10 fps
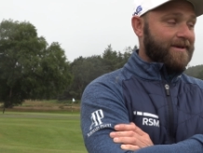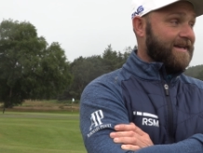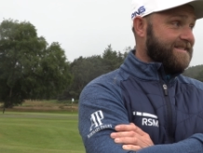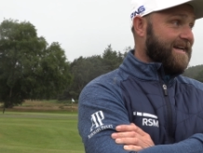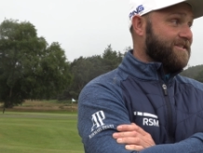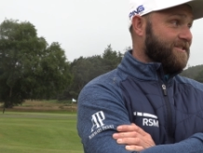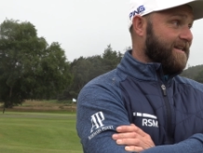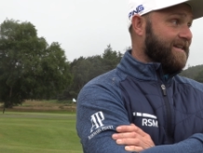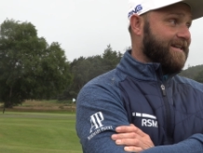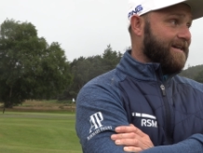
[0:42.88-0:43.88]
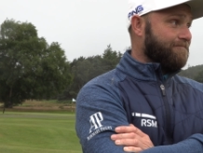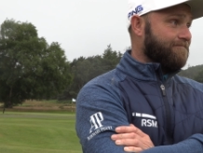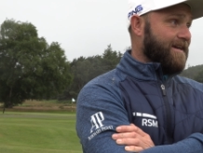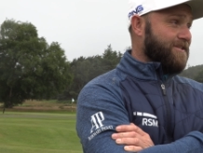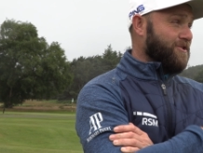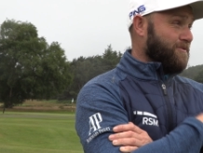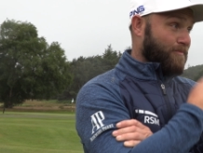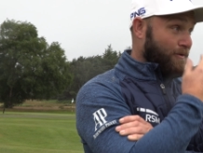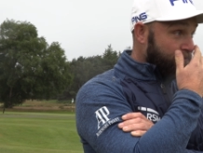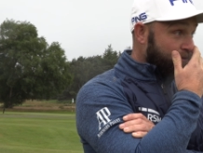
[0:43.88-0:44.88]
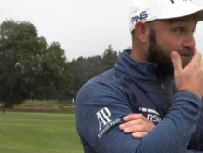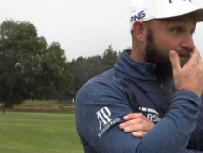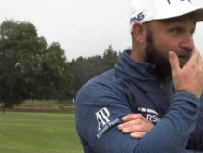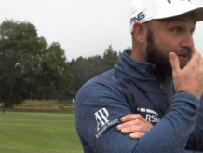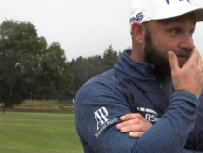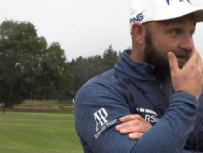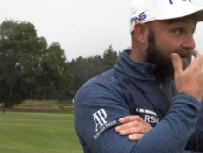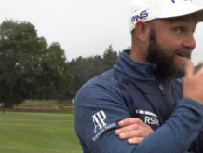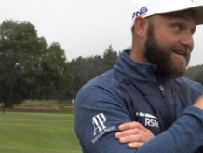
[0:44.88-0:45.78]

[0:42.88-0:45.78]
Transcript: It's actually, um, it's just brutal to be honest with you.